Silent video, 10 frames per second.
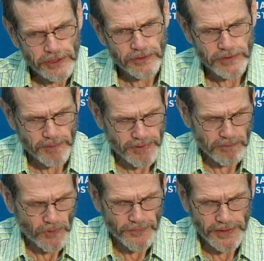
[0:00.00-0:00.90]
to do
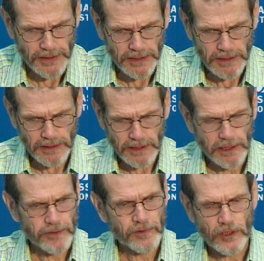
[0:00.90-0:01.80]
something more than lick
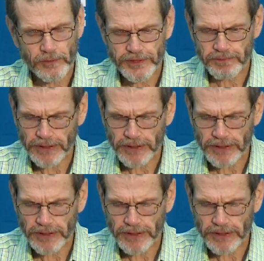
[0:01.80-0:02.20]
envelopes,